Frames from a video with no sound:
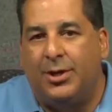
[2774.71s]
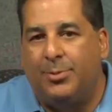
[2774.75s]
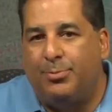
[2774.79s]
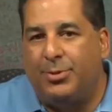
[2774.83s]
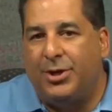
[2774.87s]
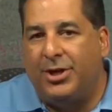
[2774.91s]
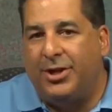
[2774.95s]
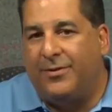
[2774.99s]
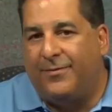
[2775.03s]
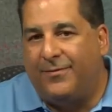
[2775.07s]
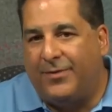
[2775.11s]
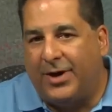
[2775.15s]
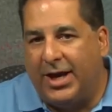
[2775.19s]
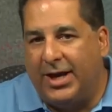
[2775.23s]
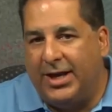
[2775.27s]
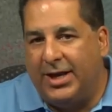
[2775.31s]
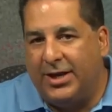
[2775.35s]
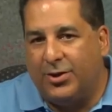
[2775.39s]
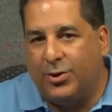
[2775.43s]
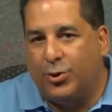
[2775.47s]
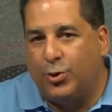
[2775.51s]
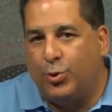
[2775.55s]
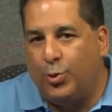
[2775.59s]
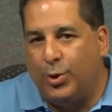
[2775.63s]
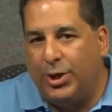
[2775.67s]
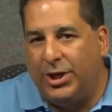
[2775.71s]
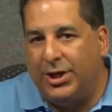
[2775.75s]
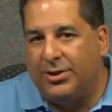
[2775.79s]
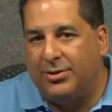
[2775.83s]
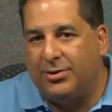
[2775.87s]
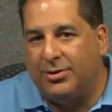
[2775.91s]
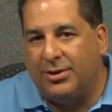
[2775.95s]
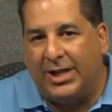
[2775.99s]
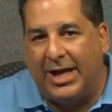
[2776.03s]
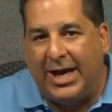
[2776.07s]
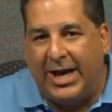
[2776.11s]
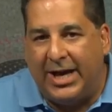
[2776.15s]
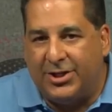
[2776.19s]
But if I had
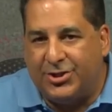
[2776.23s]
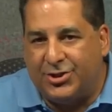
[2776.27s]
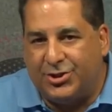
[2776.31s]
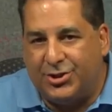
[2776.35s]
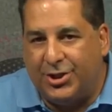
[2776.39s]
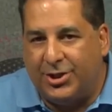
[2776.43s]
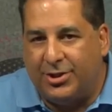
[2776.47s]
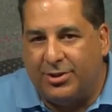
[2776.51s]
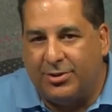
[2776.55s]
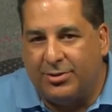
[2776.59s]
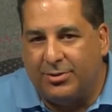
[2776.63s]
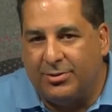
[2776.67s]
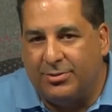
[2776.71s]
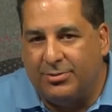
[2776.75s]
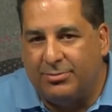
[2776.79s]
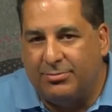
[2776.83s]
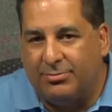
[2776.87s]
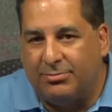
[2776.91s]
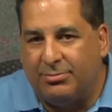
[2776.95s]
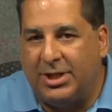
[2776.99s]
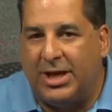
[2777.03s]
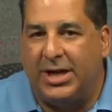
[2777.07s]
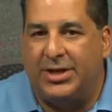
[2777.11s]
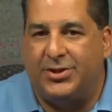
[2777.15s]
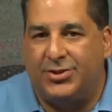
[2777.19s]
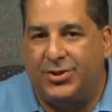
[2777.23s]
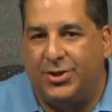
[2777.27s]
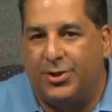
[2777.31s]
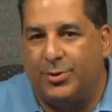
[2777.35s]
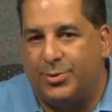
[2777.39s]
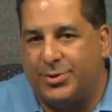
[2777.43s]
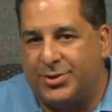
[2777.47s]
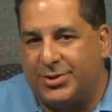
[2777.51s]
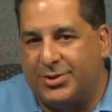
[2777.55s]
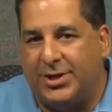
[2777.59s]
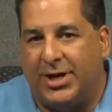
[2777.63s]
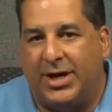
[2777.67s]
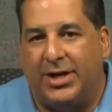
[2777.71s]
quit last year
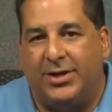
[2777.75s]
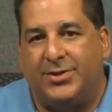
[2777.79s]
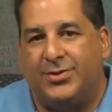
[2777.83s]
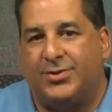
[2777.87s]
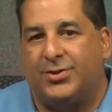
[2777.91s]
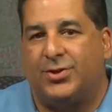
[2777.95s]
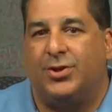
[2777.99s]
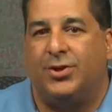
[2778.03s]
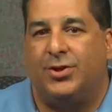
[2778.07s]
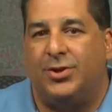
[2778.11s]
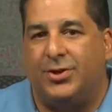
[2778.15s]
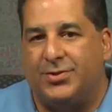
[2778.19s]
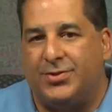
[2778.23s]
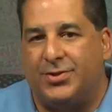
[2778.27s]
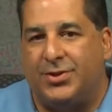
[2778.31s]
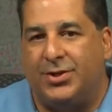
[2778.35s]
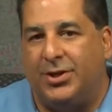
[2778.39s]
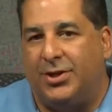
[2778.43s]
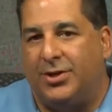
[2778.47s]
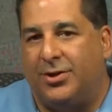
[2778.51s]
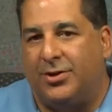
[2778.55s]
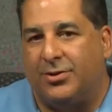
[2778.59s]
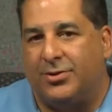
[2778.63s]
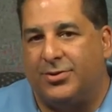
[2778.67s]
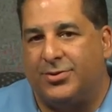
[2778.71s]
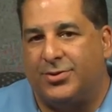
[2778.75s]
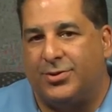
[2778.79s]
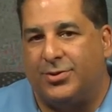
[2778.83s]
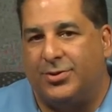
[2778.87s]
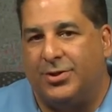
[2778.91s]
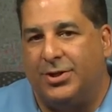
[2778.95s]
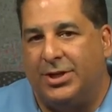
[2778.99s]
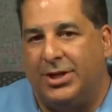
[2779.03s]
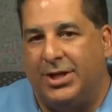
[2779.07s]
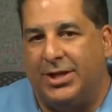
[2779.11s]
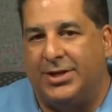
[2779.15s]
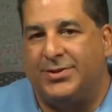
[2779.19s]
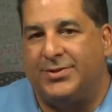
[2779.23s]
was not as good as a year
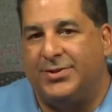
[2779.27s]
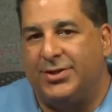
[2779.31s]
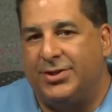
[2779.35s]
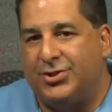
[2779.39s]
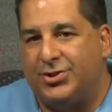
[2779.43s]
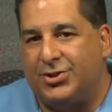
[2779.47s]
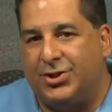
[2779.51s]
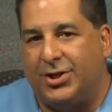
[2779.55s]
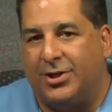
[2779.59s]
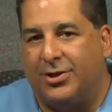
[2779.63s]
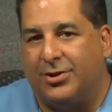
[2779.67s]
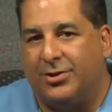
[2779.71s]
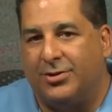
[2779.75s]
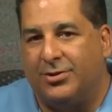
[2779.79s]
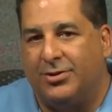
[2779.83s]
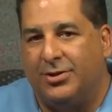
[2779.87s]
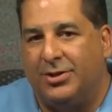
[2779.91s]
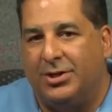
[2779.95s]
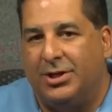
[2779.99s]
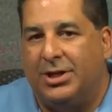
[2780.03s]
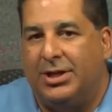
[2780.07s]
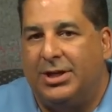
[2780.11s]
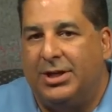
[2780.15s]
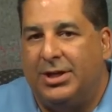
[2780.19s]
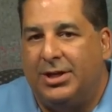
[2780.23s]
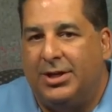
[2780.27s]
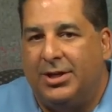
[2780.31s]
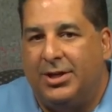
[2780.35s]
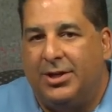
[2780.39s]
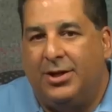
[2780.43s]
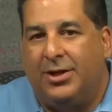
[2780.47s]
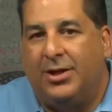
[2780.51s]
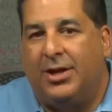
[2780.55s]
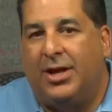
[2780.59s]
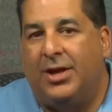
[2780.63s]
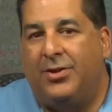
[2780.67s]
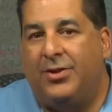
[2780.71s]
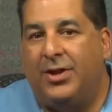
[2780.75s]
as this year,
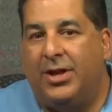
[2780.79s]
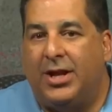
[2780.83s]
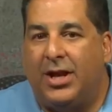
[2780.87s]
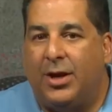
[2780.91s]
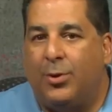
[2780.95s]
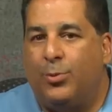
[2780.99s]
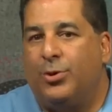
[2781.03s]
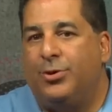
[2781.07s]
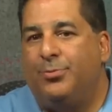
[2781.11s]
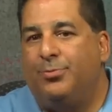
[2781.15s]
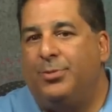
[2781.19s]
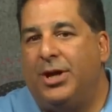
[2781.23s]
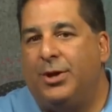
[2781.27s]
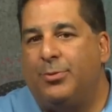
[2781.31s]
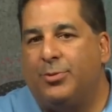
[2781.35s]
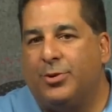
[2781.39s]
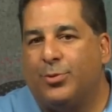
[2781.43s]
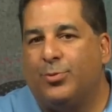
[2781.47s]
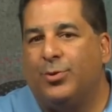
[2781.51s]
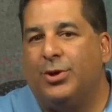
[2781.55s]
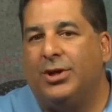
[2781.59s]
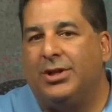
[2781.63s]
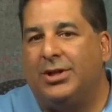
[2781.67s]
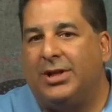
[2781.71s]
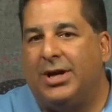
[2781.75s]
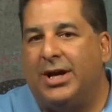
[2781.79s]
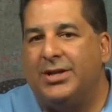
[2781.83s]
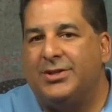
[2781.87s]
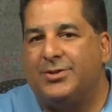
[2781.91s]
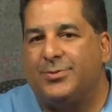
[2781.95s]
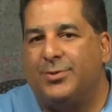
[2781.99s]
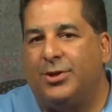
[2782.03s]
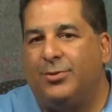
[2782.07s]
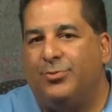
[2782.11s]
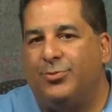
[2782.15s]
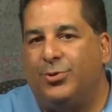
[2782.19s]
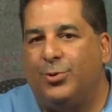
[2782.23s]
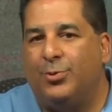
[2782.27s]
and then I wouldn't be able to realize
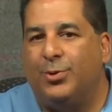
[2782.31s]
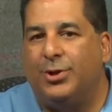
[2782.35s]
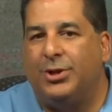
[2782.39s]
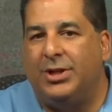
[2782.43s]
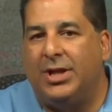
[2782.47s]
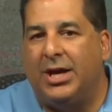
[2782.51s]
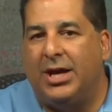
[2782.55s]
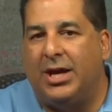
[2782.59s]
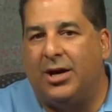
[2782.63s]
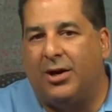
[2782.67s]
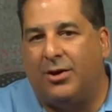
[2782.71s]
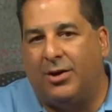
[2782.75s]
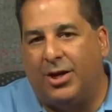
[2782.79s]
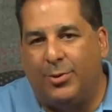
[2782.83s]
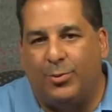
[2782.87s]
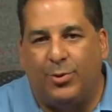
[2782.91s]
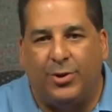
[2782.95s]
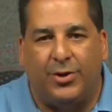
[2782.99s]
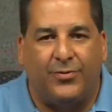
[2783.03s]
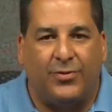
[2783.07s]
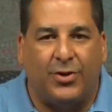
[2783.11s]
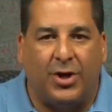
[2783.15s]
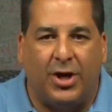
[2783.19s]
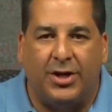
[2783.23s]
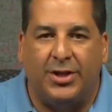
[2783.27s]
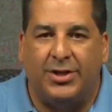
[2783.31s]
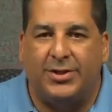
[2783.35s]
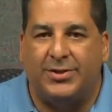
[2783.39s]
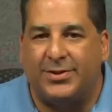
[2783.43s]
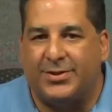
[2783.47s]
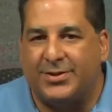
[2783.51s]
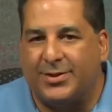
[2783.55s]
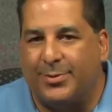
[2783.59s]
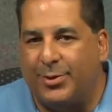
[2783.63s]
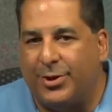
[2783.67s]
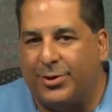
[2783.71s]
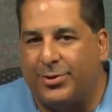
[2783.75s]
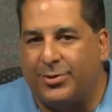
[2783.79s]
what I'm doing now. I would have gone into
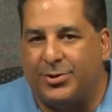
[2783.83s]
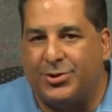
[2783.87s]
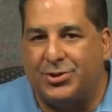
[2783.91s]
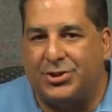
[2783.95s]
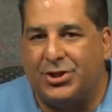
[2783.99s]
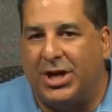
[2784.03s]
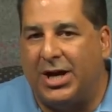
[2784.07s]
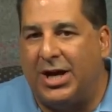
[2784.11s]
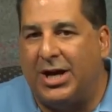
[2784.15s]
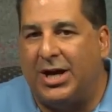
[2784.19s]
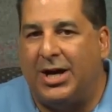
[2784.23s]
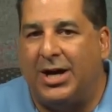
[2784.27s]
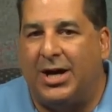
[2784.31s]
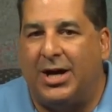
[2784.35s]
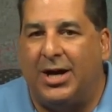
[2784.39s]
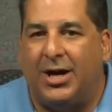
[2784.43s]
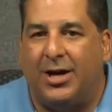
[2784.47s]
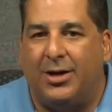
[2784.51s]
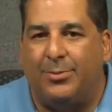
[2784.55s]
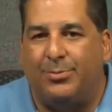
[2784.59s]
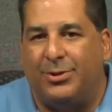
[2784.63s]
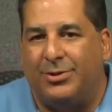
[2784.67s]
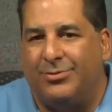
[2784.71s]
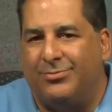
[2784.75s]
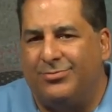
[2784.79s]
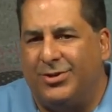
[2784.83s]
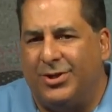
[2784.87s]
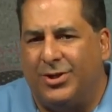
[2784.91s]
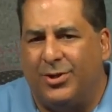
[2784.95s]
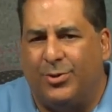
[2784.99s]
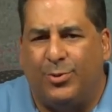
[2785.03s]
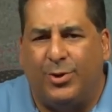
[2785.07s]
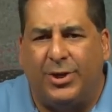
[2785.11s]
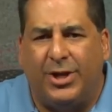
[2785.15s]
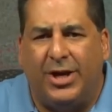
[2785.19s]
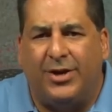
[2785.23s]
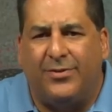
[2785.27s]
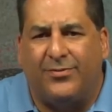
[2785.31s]
some other job and,
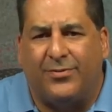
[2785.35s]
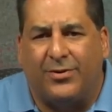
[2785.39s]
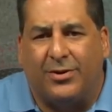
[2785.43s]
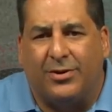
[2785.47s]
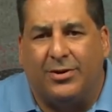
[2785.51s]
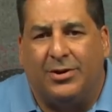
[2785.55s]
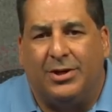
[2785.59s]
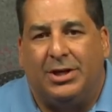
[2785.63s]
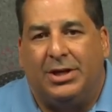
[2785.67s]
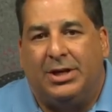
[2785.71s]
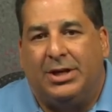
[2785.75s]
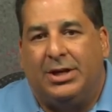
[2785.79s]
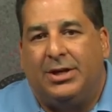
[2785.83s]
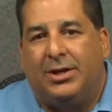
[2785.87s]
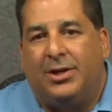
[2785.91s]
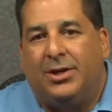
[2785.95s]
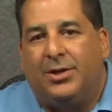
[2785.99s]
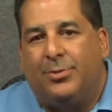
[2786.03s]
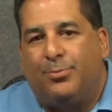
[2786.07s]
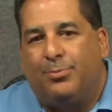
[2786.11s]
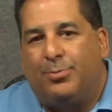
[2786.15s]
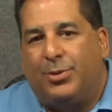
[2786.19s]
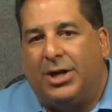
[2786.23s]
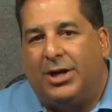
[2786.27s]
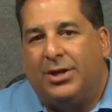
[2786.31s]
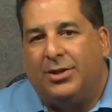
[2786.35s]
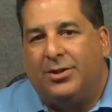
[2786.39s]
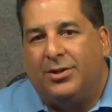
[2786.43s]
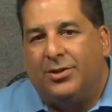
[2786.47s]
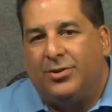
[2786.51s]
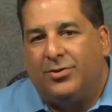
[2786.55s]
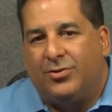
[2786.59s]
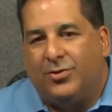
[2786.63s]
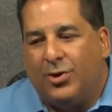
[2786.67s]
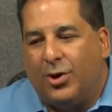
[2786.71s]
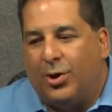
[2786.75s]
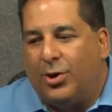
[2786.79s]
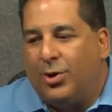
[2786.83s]
whatever. But
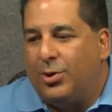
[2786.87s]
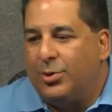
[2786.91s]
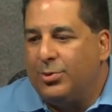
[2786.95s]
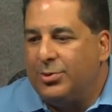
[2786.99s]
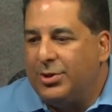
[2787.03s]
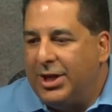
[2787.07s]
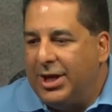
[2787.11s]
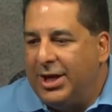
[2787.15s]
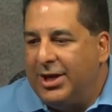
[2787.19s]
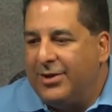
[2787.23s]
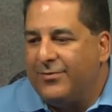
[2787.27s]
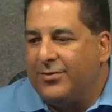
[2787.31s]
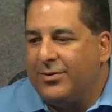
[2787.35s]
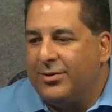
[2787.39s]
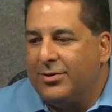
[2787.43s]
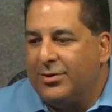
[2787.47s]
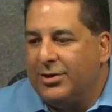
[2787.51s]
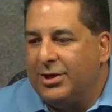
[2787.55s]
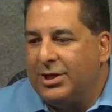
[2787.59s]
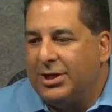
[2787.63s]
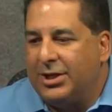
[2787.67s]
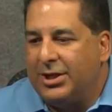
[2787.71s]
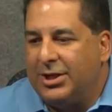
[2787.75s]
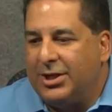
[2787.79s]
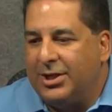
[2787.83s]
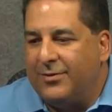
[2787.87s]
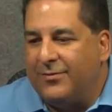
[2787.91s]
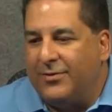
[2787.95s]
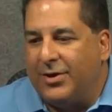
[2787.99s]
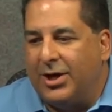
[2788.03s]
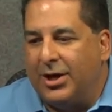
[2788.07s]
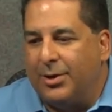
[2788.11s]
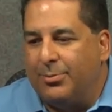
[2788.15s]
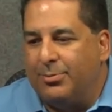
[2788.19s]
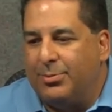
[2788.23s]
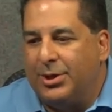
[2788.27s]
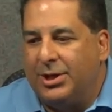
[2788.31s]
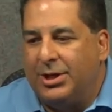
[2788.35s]
don't ever give
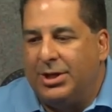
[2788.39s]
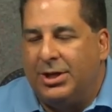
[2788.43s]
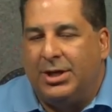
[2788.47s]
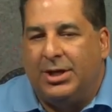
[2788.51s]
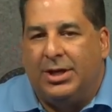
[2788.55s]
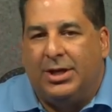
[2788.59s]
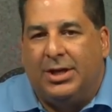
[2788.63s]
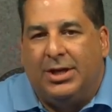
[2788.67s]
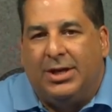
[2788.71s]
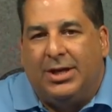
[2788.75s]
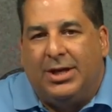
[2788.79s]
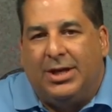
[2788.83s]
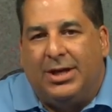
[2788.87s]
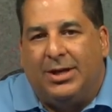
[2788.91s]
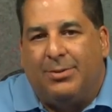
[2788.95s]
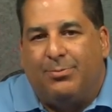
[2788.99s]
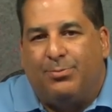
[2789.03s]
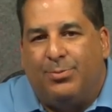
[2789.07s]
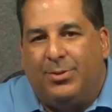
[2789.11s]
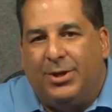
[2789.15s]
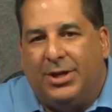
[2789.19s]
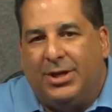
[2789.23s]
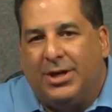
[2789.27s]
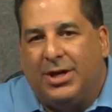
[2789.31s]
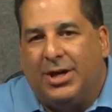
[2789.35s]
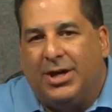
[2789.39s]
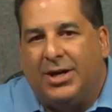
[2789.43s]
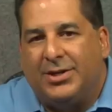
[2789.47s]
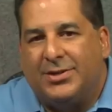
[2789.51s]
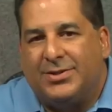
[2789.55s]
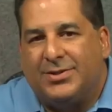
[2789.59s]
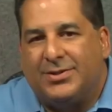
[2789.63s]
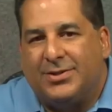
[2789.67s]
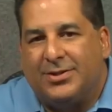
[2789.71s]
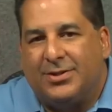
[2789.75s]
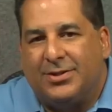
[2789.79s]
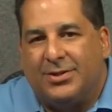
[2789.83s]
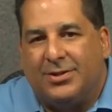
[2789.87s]
up,
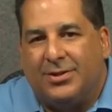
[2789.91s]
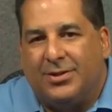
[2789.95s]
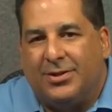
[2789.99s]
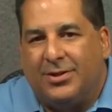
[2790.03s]
because